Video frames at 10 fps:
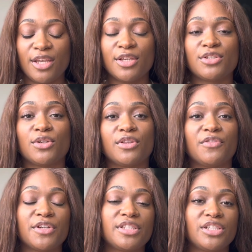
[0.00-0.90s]
So the
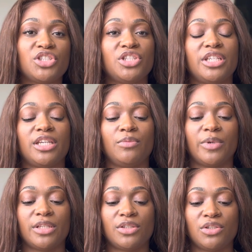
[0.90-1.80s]
first thing she did
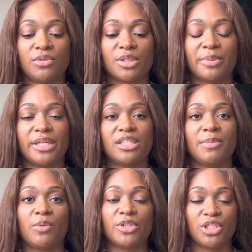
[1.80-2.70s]
was to explain to
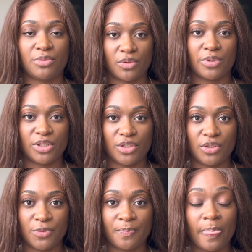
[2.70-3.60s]
me what she was going to
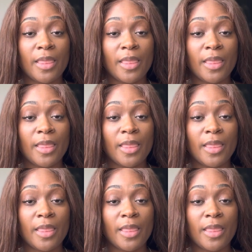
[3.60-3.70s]
do.